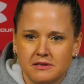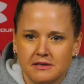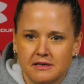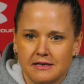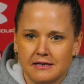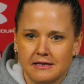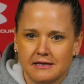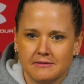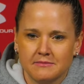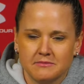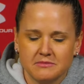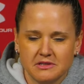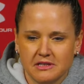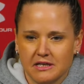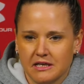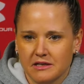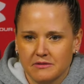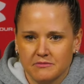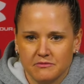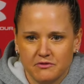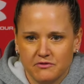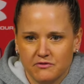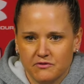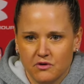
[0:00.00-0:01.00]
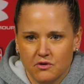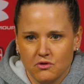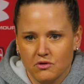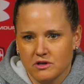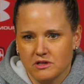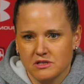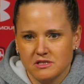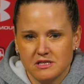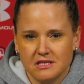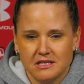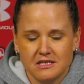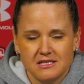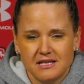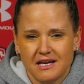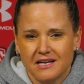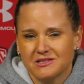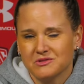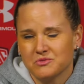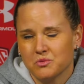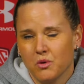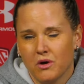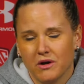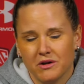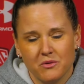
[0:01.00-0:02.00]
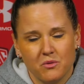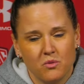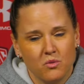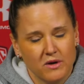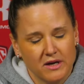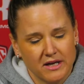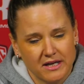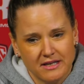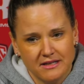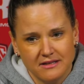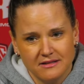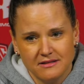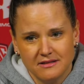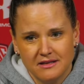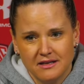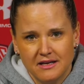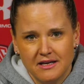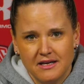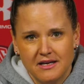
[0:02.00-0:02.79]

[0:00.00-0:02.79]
to get them to focus. These guys want to win.